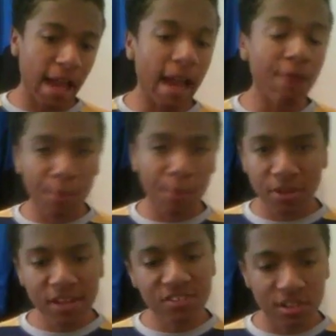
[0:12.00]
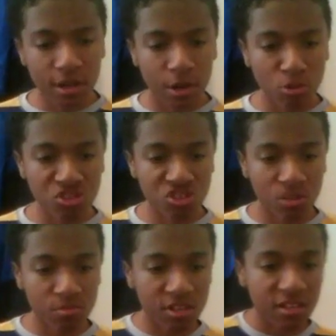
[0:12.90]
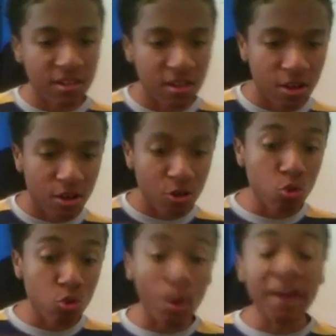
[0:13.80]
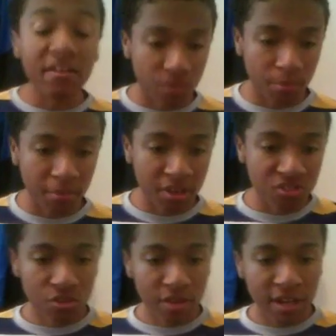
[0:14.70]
and replace it with something great from Maisto.